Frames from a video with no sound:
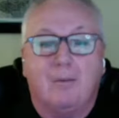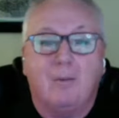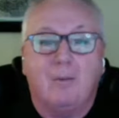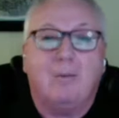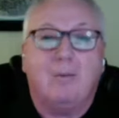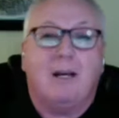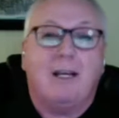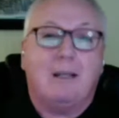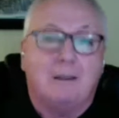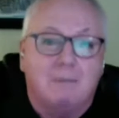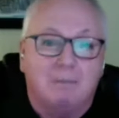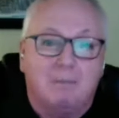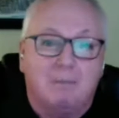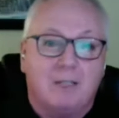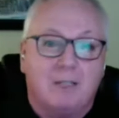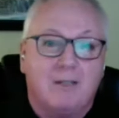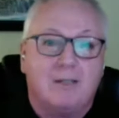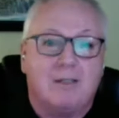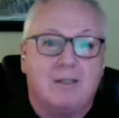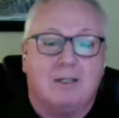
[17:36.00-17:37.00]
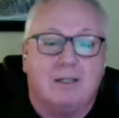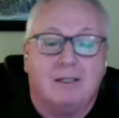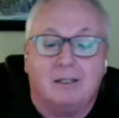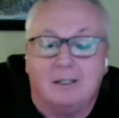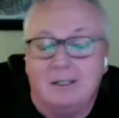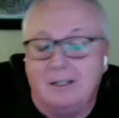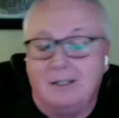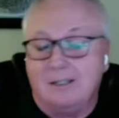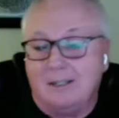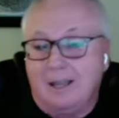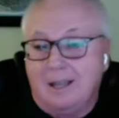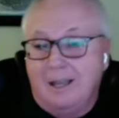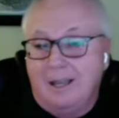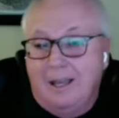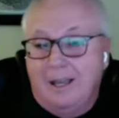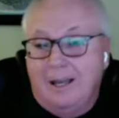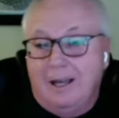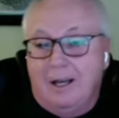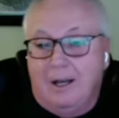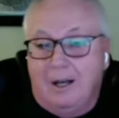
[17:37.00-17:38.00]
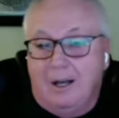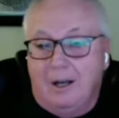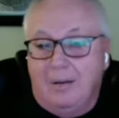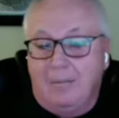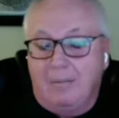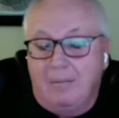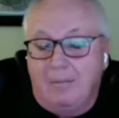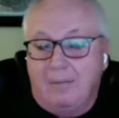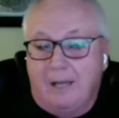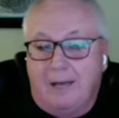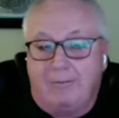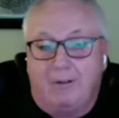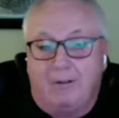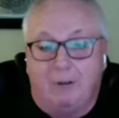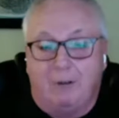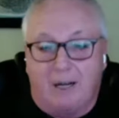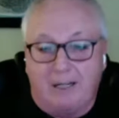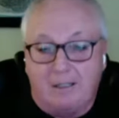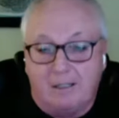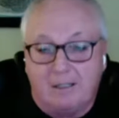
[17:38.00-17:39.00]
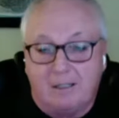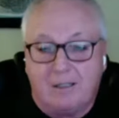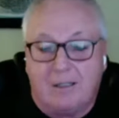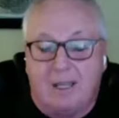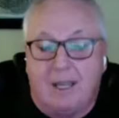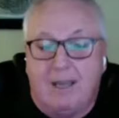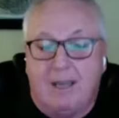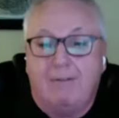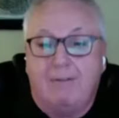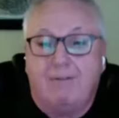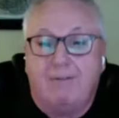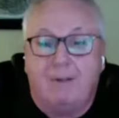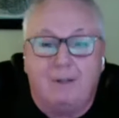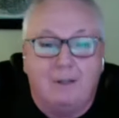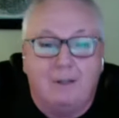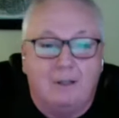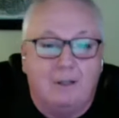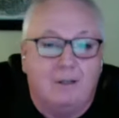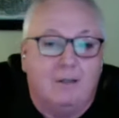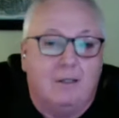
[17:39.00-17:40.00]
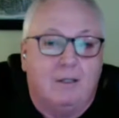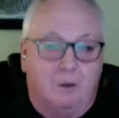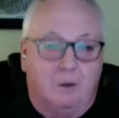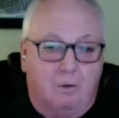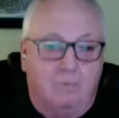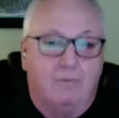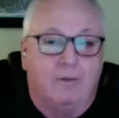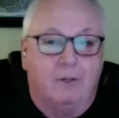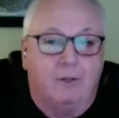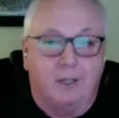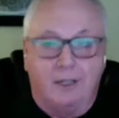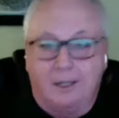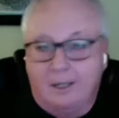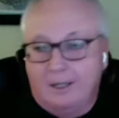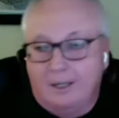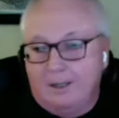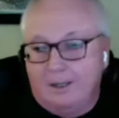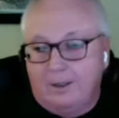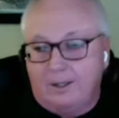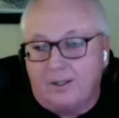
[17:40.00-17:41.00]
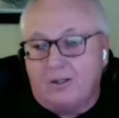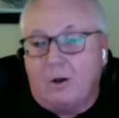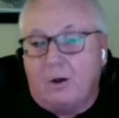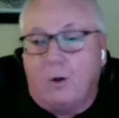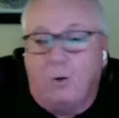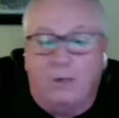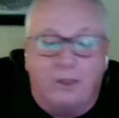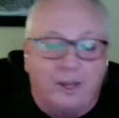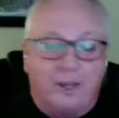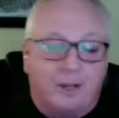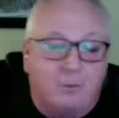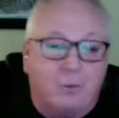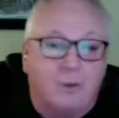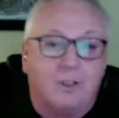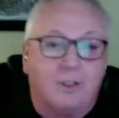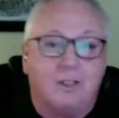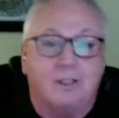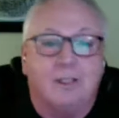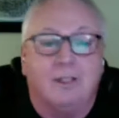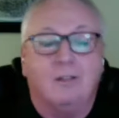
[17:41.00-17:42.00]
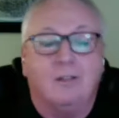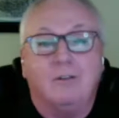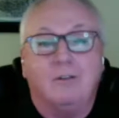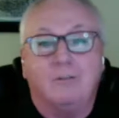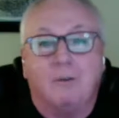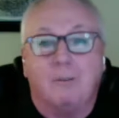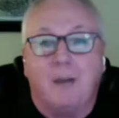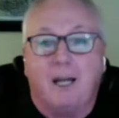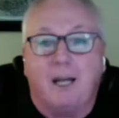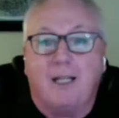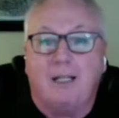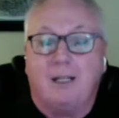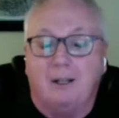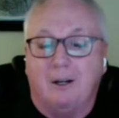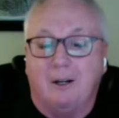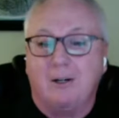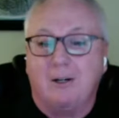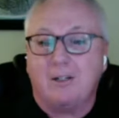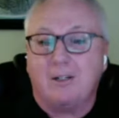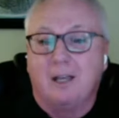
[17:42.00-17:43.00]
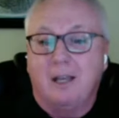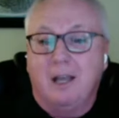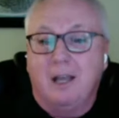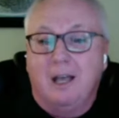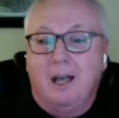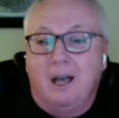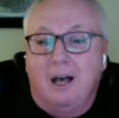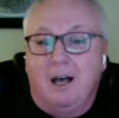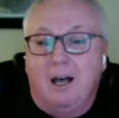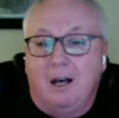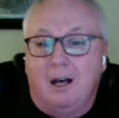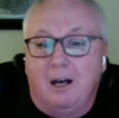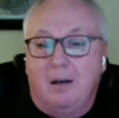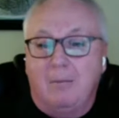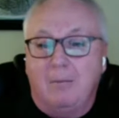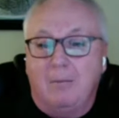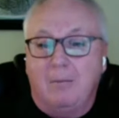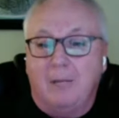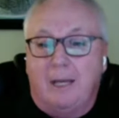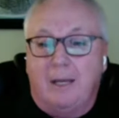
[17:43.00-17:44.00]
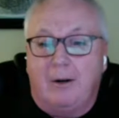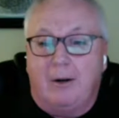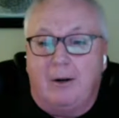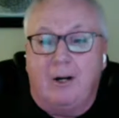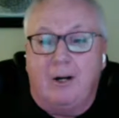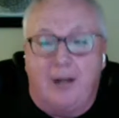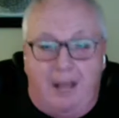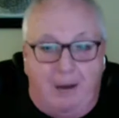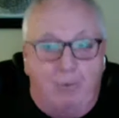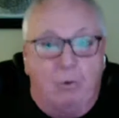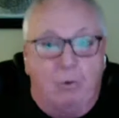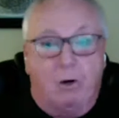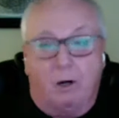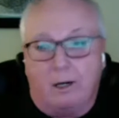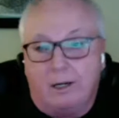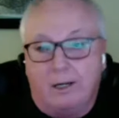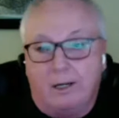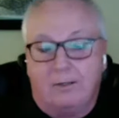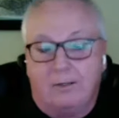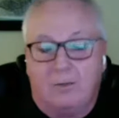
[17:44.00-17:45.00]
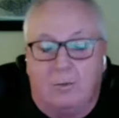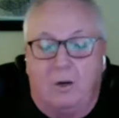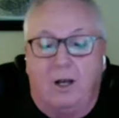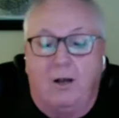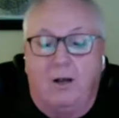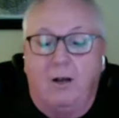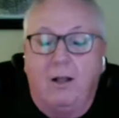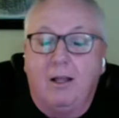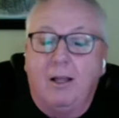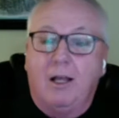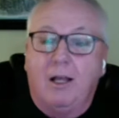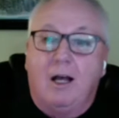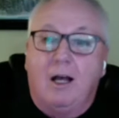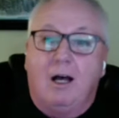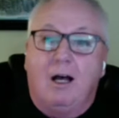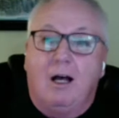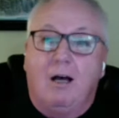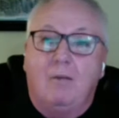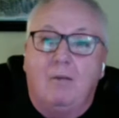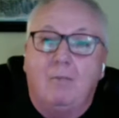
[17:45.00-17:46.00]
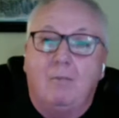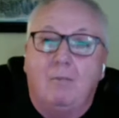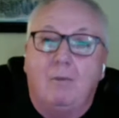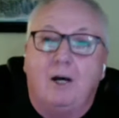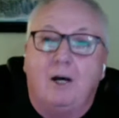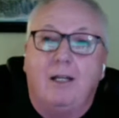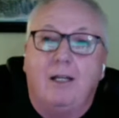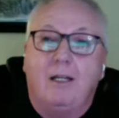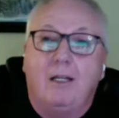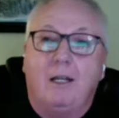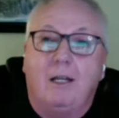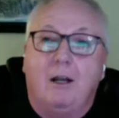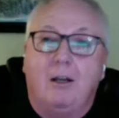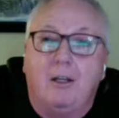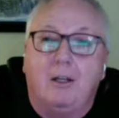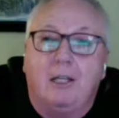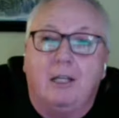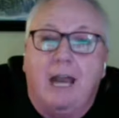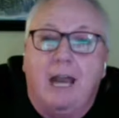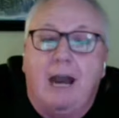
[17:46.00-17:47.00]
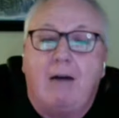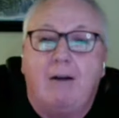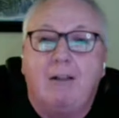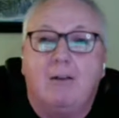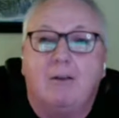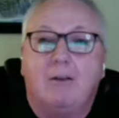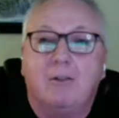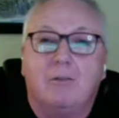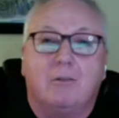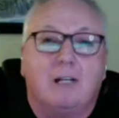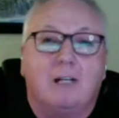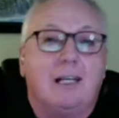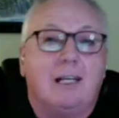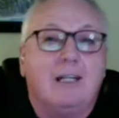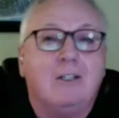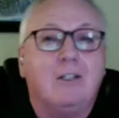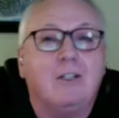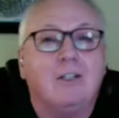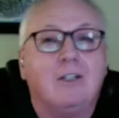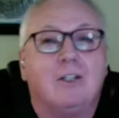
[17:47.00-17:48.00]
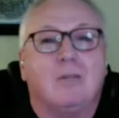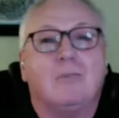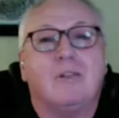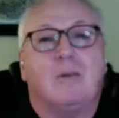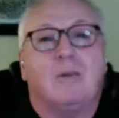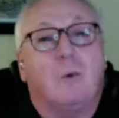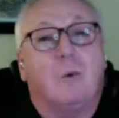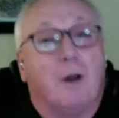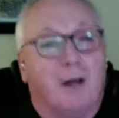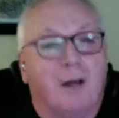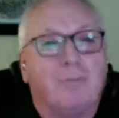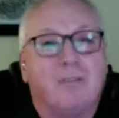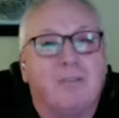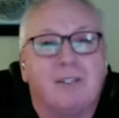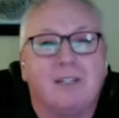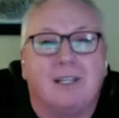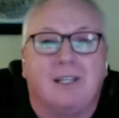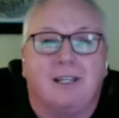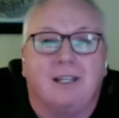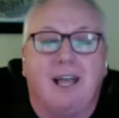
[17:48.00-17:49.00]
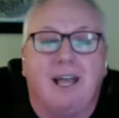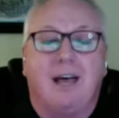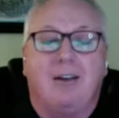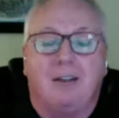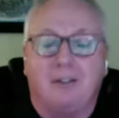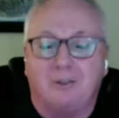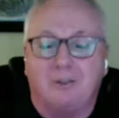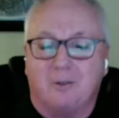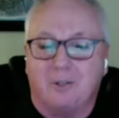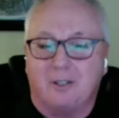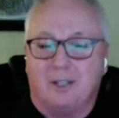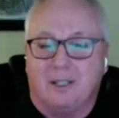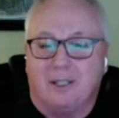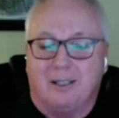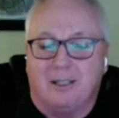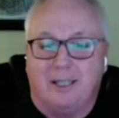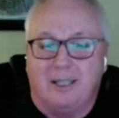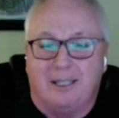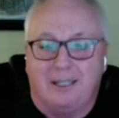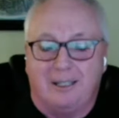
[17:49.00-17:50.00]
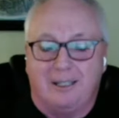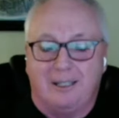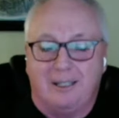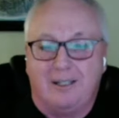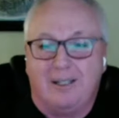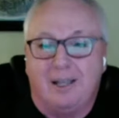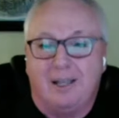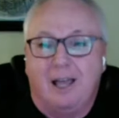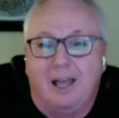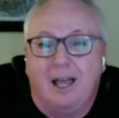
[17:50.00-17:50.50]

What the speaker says: I'm in my mid 60s, have a great staff, and hopefully this whole thing will continue for many years, and our network as well. But, you carry those relationships. And what I'm seeing now, interestingly, is